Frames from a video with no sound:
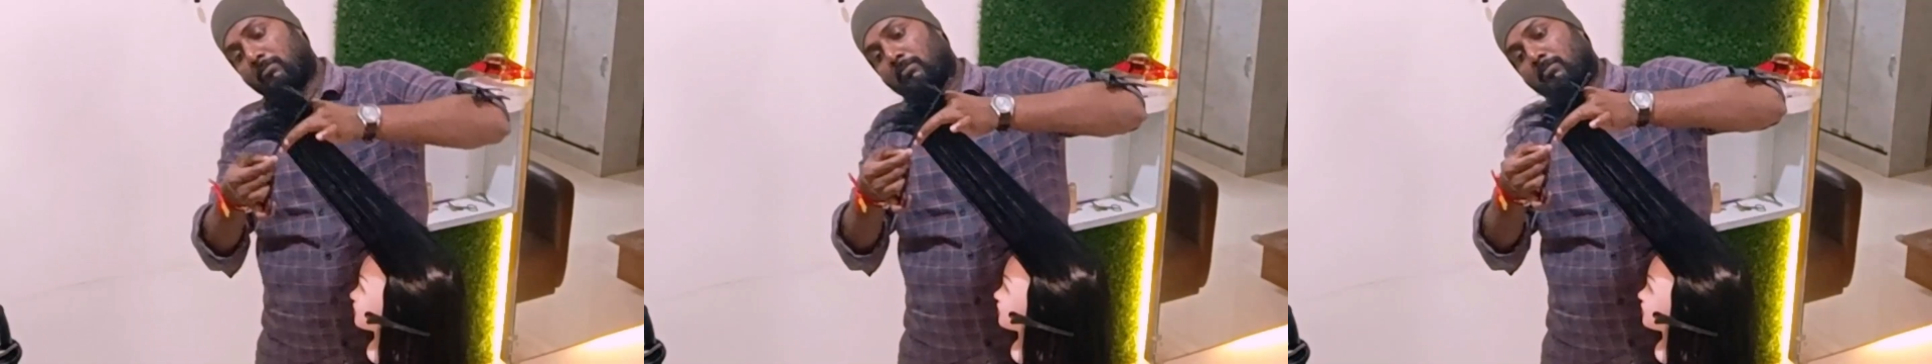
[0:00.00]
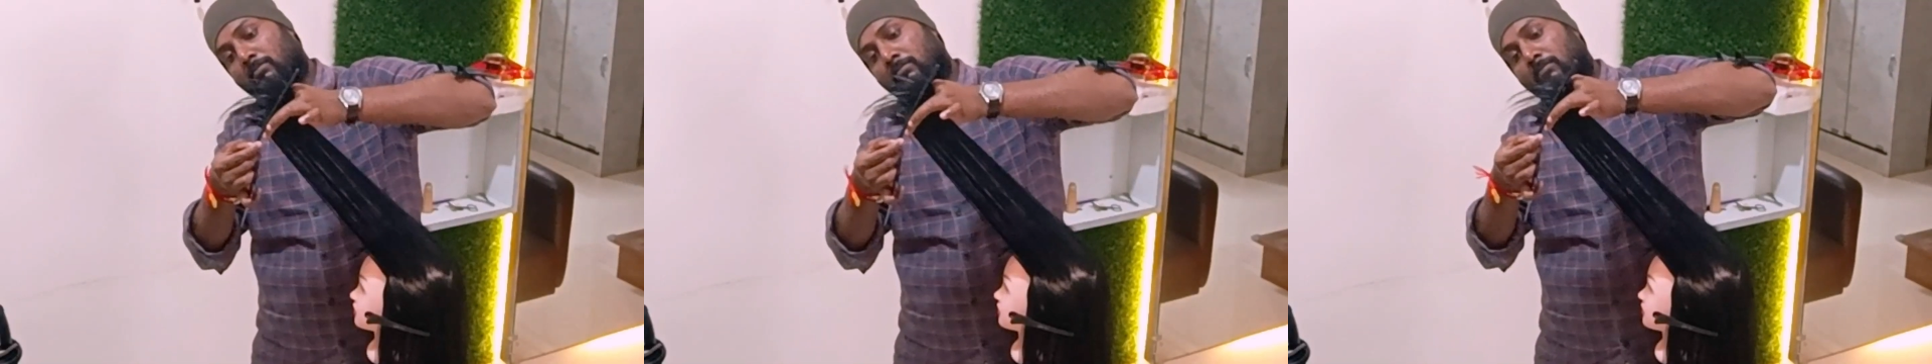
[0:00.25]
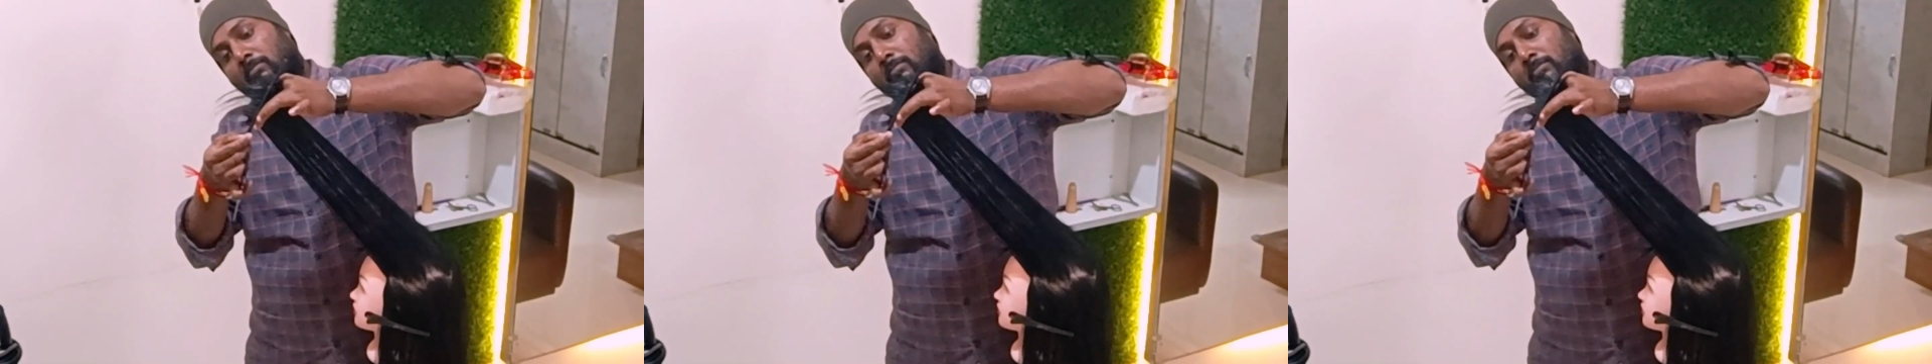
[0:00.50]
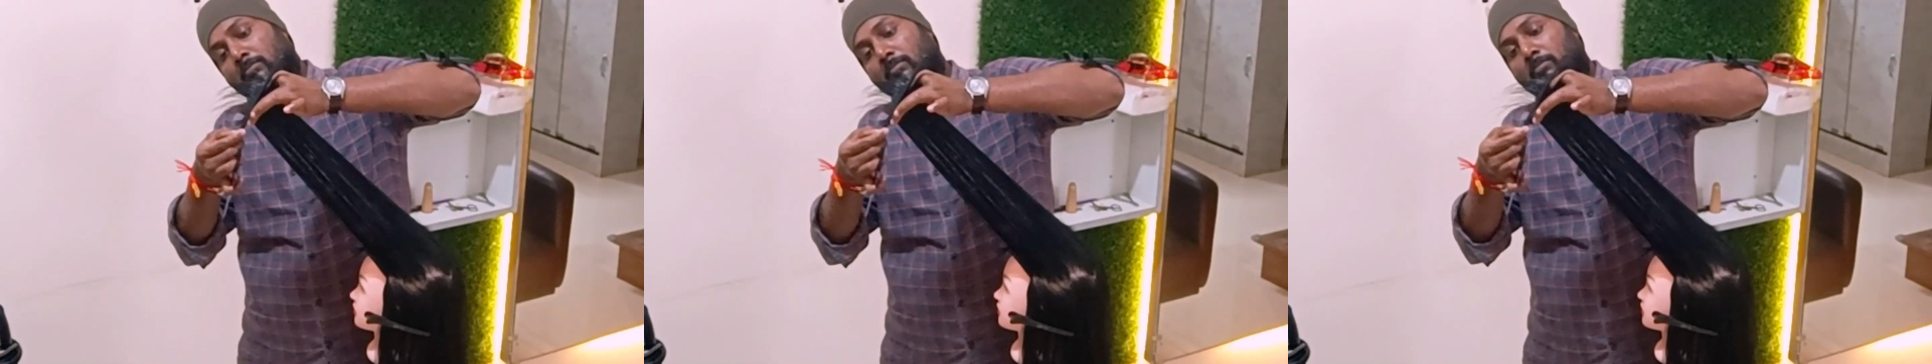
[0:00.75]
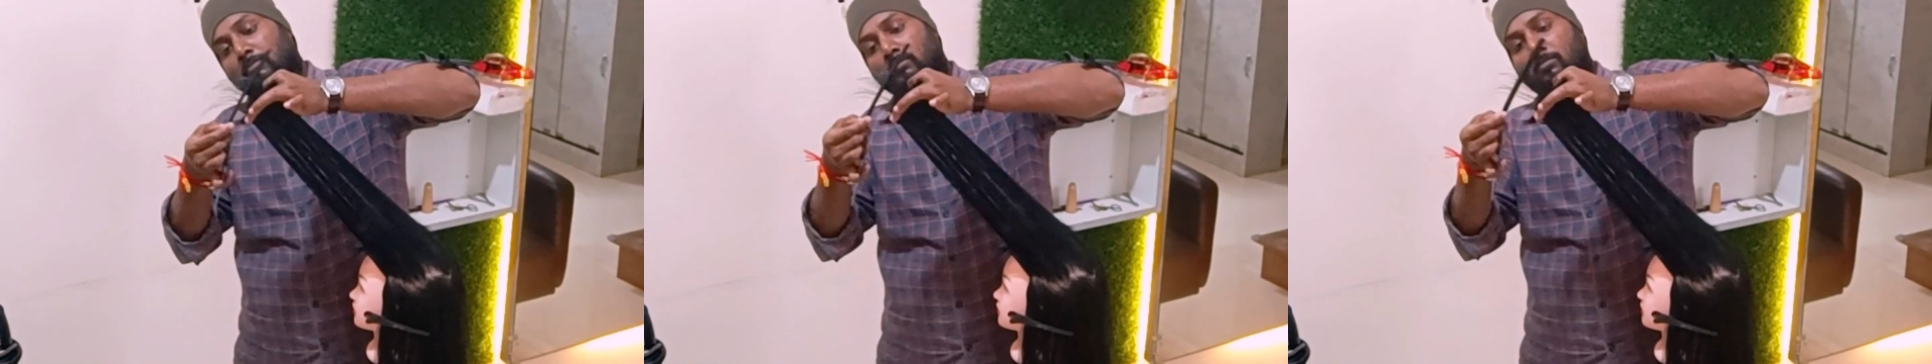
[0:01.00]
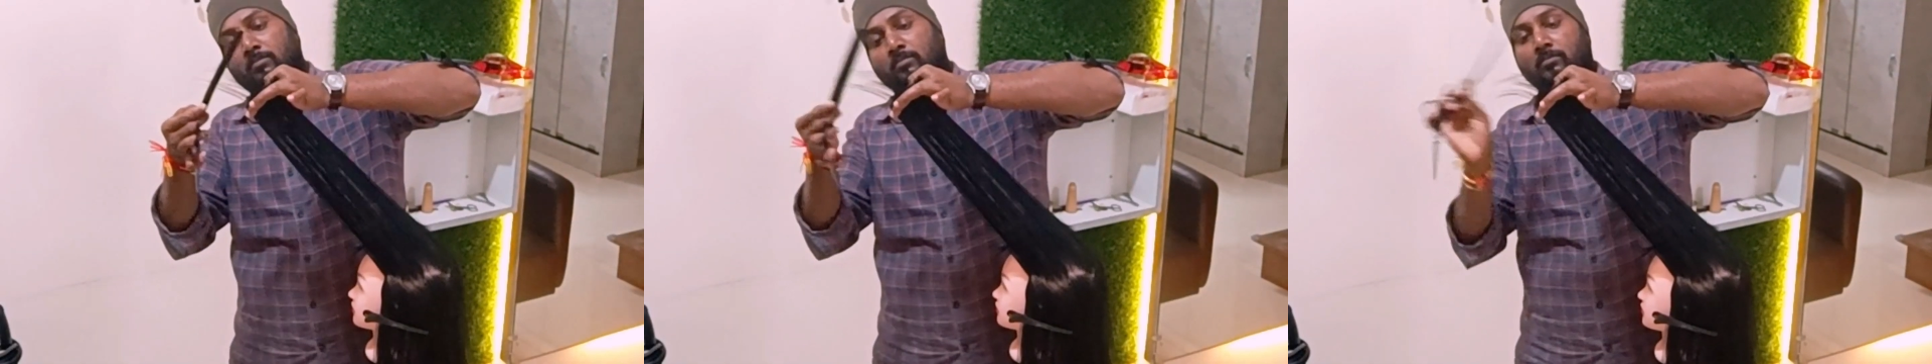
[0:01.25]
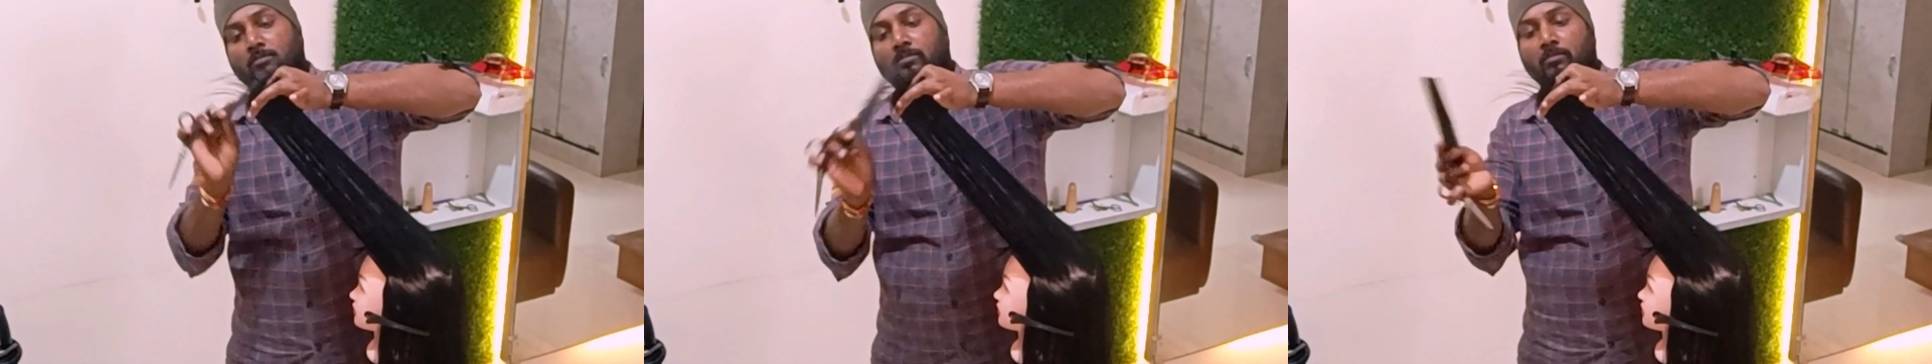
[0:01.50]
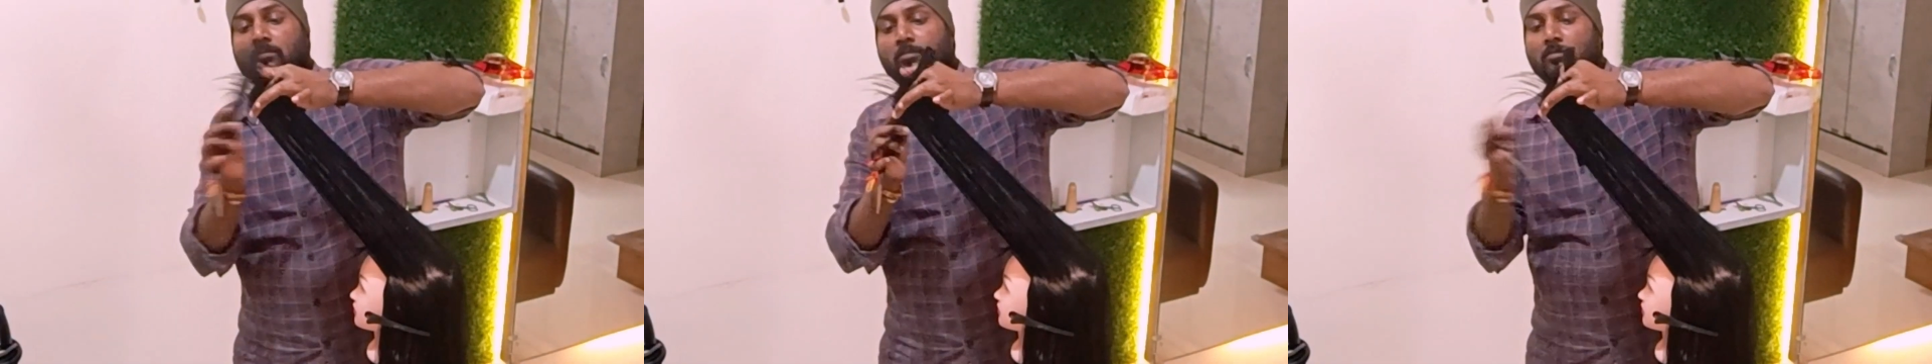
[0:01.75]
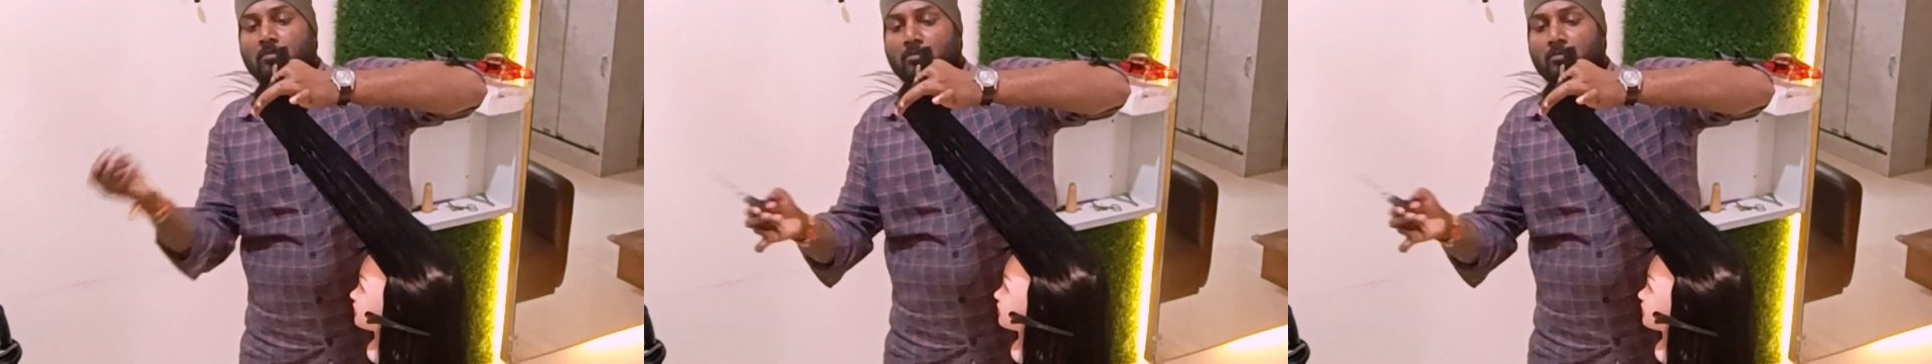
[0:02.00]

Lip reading: and when will we drop it down, you can just see